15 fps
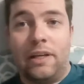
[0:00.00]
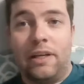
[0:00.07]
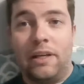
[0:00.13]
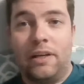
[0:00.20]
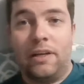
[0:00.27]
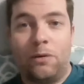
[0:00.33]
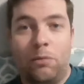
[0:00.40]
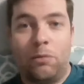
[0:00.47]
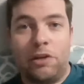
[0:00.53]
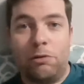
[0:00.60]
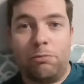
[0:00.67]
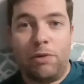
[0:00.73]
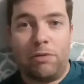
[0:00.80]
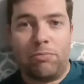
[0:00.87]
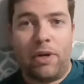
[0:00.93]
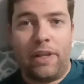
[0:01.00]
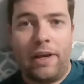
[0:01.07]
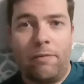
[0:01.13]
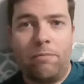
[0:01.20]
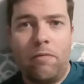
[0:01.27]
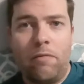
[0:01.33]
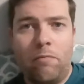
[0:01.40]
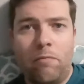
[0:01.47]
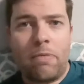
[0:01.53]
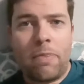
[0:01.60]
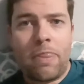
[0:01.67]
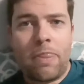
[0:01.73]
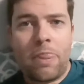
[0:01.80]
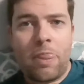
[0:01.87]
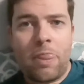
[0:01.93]
What do you mean by
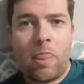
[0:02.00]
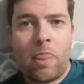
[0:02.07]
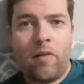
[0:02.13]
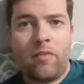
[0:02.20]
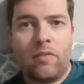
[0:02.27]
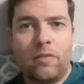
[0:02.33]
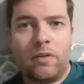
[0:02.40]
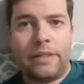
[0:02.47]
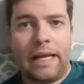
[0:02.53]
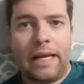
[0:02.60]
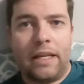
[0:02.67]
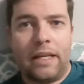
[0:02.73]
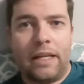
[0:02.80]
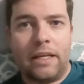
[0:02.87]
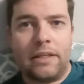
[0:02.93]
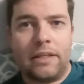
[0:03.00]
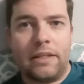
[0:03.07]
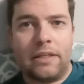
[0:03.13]
that?